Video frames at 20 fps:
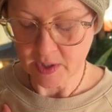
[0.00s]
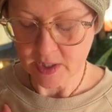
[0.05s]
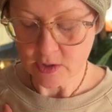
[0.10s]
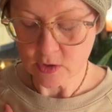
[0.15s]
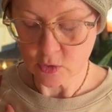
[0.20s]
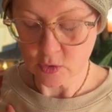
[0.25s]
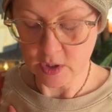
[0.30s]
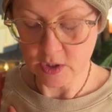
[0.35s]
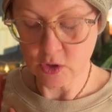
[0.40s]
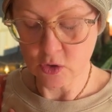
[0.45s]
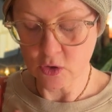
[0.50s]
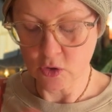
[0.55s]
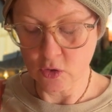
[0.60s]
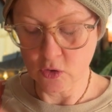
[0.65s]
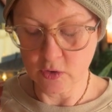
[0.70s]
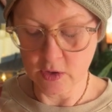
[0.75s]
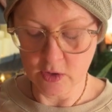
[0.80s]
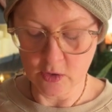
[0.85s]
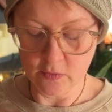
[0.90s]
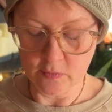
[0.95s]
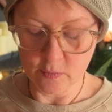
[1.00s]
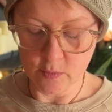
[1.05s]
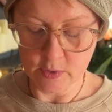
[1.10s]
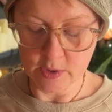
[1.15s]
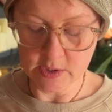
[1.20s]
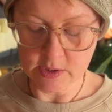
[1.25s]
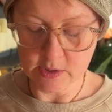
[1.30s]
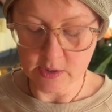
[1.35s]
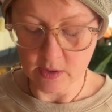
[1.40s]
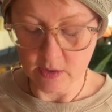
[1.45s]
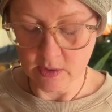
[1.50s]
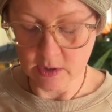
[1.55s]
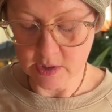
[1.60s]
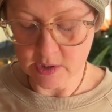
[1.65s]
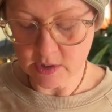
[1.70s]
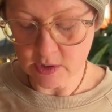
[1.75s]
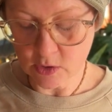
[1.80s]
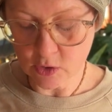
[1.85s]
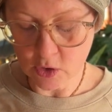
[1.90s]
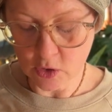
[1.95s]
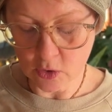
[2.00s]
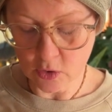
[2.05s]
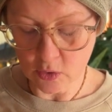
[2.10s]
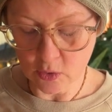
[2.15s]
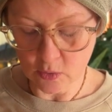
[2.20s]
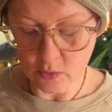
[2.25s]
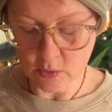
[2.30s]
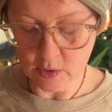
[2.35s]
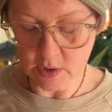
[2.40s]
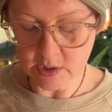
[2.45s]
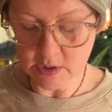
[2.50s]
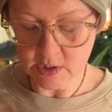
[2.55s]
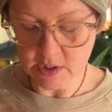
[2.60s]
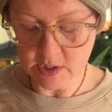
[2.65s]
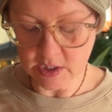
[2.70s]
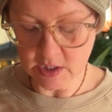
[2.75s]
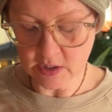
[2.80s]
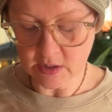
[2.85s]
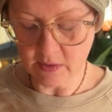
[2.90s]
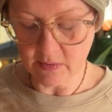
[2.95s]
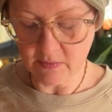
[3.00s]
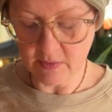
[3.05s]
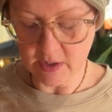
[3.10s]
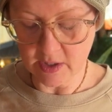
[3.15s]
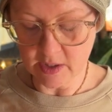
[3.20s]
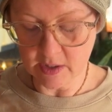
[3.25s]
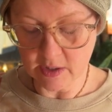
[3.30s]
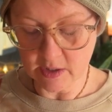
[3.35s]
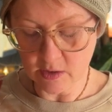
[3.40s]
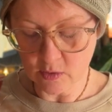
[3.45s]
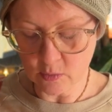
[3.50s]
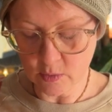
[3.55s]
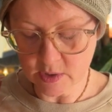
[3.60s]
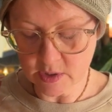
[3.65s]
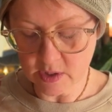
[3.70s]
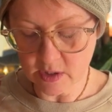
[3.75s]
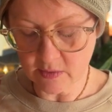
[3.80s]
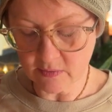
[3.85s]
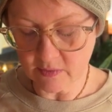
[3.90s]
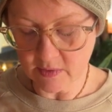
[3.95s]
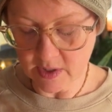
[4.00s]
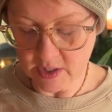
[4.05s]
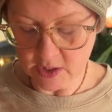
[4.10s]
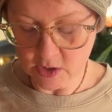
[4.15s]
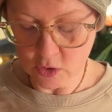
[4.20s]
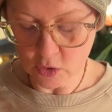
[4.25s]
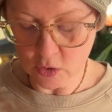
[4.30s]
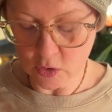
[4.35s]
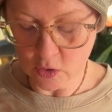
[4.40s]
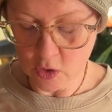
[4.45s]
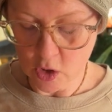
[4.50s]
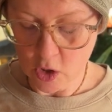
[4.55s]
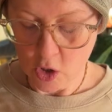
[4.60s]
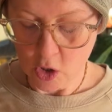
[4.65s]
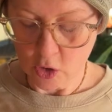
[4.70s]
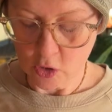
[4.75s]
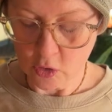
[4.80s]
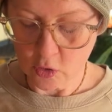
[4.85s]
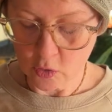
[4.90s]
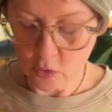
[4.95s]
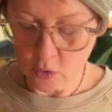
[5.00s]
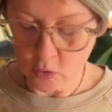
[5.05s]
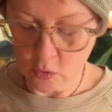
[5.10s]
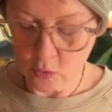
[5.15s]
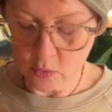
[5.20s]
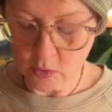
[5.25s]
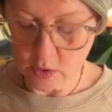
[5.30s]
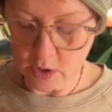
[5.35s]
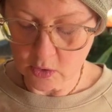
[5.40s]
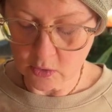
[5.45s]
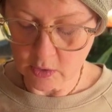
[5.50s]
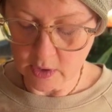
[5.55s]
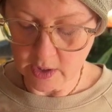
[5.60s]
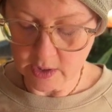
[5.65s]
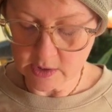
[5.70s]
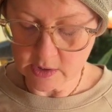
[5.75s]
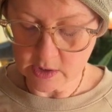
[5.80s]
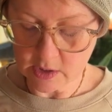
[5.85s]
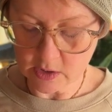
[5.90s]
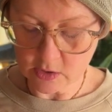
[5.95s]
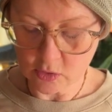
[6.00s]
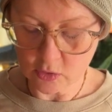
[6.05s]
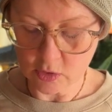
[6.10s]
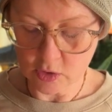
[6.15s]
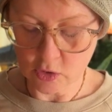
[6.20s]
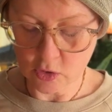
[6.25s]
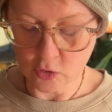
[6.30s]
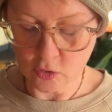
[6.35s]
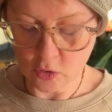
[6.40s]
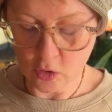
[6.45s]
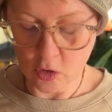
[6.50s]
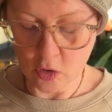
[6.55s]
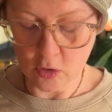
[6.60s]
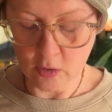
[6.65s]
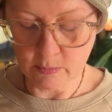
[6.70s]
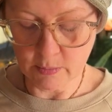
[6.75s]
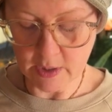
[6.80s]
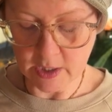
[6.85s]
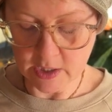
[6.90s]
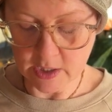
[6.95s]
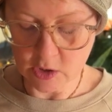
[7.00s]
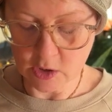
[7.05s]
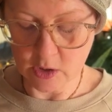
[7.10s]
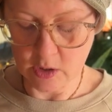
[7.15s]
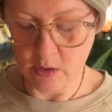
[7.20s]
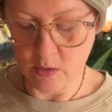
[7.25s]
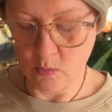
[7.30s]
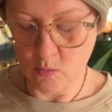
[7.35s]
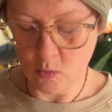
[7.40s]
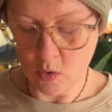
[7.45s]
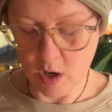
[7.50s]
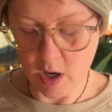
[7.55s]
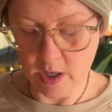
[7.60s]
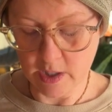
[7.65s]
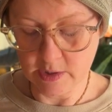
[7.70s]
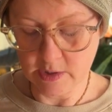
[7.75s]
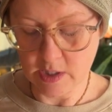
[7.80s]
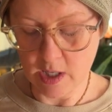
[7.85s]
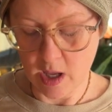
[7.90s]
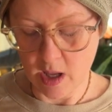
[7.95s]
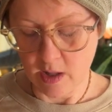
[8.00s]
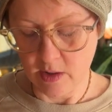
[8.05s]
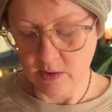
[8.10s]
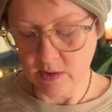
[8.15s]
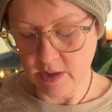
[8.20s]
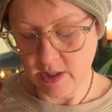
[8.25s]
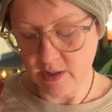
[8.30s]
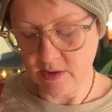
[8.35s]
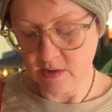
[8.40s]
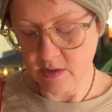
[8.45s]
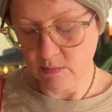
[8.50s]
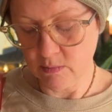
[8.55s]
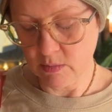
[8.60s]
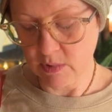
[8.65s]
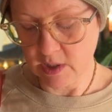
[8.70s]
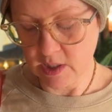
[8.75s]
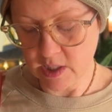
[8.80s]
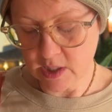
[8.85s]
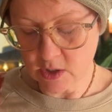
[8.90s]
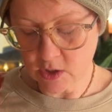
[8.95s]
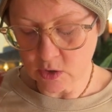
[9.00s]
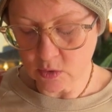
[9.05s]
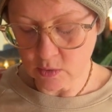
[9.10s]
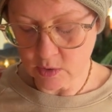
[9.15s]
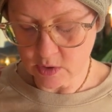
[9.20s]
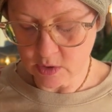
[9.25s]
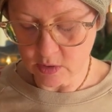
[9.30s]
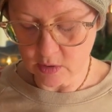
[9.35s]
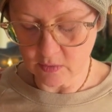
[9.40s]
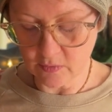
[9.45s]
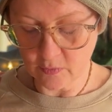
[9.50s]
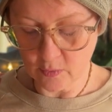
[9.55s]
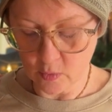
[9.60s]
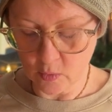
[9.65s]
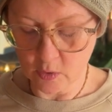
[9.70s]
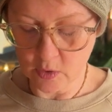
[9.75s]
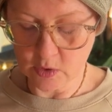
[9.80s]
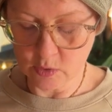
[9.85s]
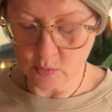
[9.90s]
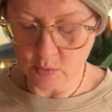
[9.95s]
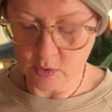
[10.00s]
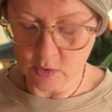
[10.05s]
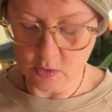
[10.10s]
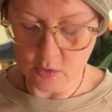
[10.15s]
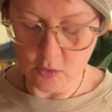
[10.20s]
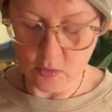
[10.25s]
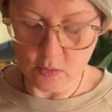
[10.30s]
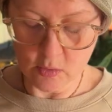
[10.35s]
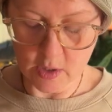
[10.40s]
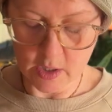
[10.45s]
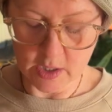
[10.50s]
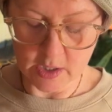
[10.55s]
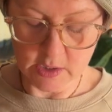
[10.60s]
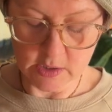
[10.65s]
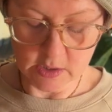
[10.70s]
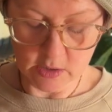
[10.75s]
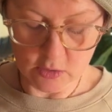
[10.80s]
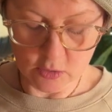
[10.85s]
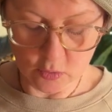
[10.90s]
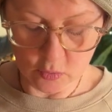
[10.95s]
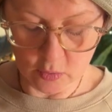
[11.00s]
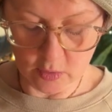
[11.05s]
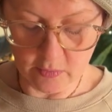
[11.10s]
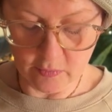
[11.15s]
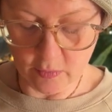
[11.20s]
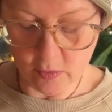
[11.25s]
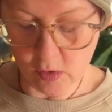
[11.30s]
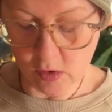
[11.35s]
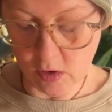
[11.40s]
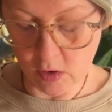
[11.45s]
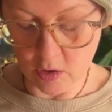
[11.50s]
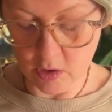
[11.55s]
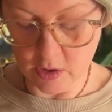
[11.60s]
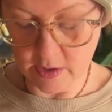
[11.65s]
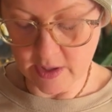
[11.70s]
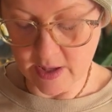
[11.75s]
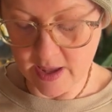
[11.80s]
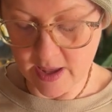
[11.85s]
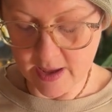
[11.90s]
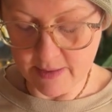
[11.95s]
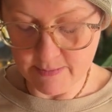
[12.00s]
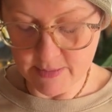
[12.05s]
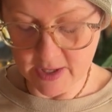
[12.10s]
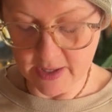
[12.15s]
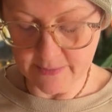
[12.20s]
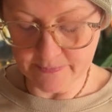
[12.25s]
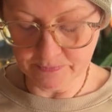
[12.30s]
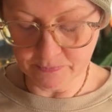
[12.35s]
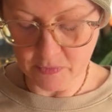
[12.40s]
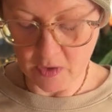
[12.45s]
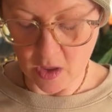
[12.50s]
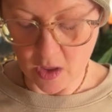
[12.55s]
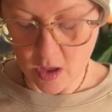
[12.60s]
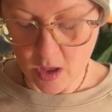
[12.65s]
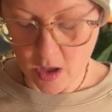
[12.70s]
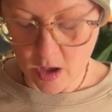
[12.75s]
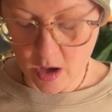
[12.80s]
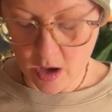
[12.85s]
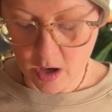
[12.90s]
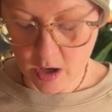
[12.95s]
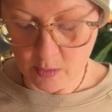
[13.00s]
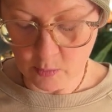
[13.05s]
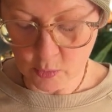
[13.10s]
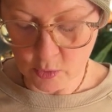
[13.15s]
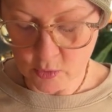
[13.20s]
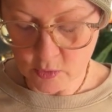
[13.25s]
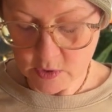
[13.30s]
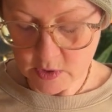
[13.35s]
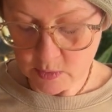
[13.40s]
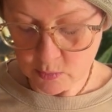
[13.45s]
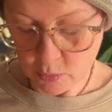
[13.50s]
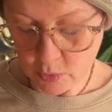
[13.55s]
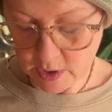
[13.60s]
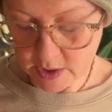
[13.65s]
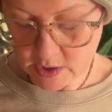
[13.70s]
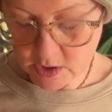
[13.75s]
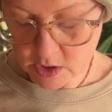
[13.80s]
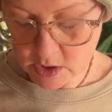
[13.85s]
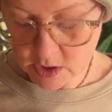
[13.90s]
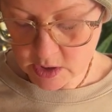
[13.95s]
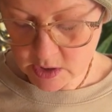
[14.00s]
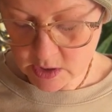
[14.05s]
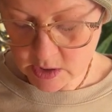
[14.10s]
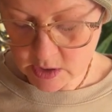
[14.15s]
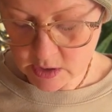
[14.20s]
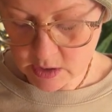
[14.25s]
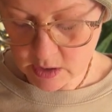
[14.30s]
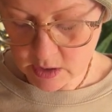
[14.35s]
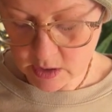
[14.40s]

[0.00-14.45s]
Trust your inner voice. Listen to your own instinctive and inquisitive nature. Your own inner ancestor is strong, patient, and wise. Let them lead you into the forest with new eyes and a joyful heart. Amen. Roots and branches,